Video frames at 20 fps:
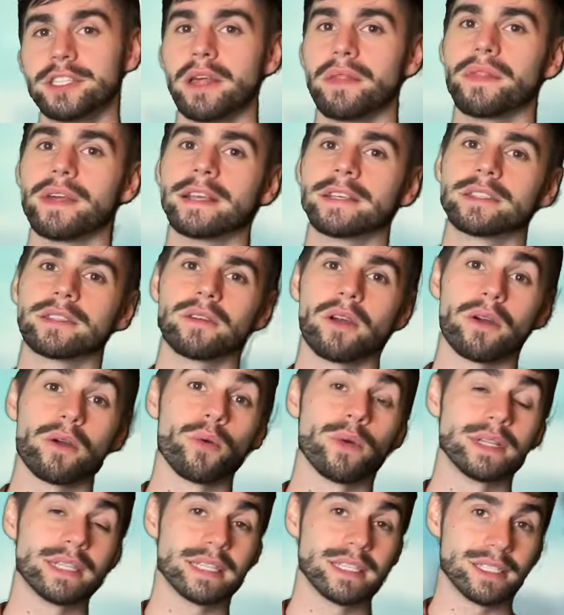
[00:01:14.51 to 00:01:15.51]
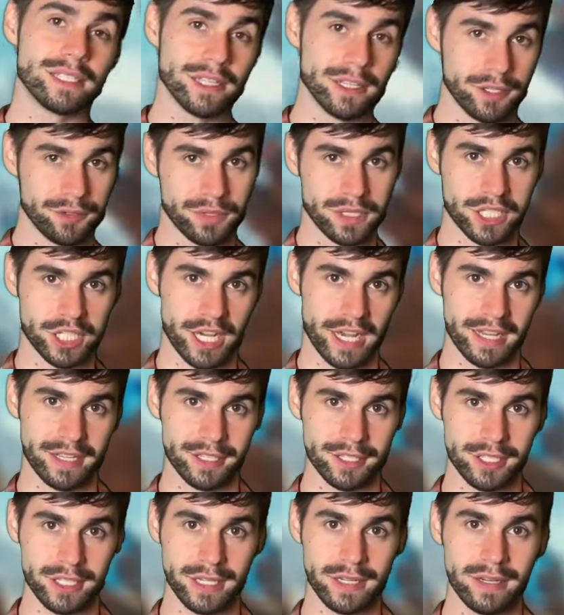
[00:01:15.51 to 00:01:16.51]
and things are going to continue to
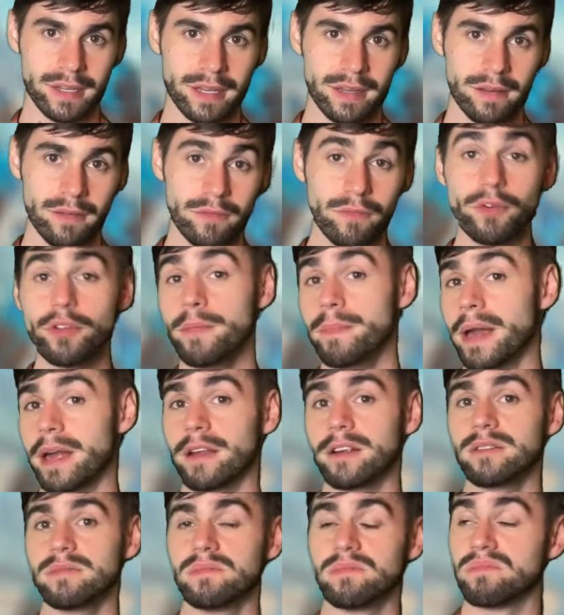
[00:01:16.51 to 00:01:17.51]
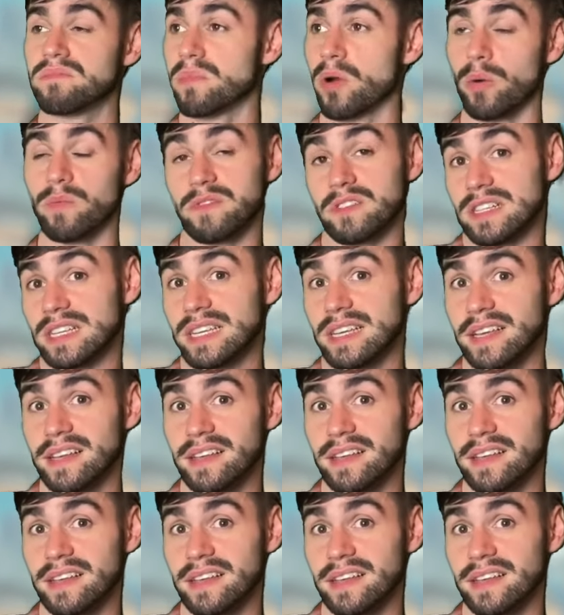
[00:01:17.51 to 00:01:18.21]
change. For the better, hopefully.